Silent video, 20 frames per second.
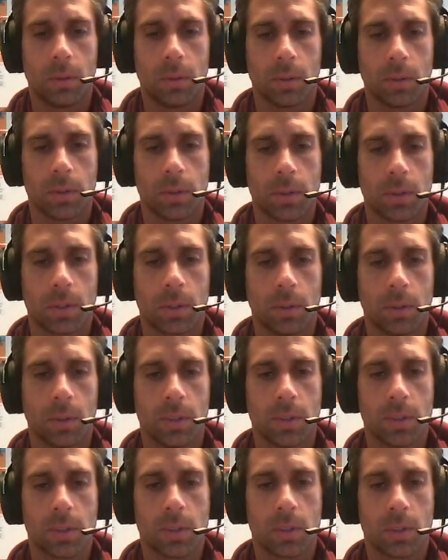So on
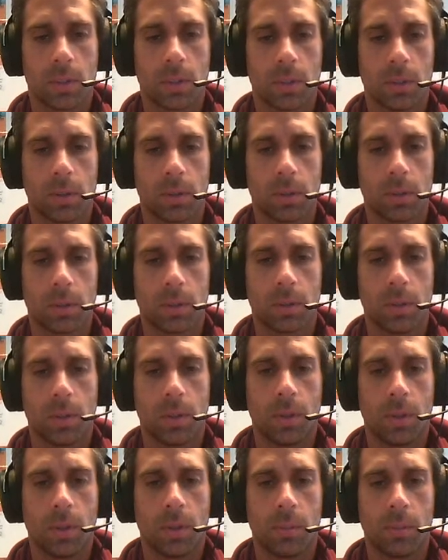this call,
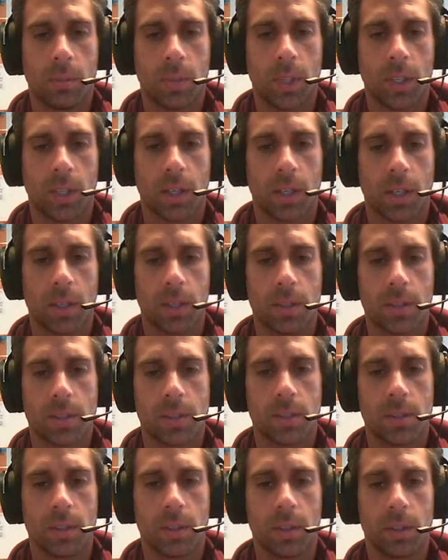my eyes
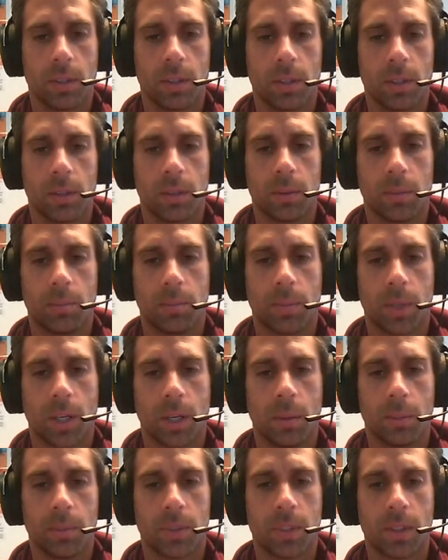nearly
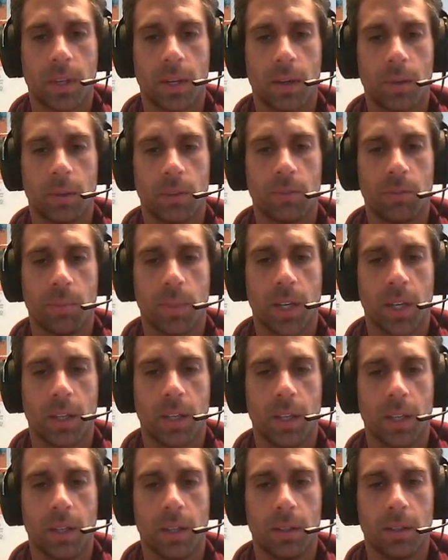popped out of my
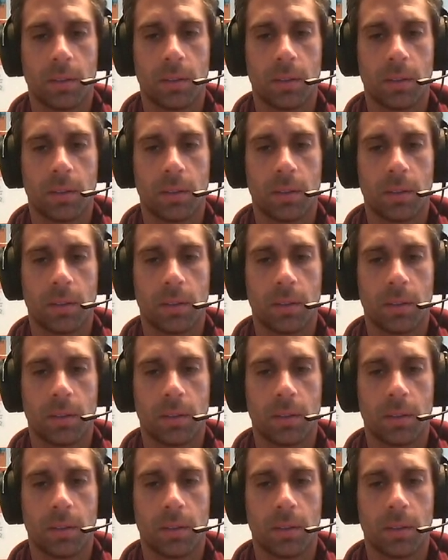head.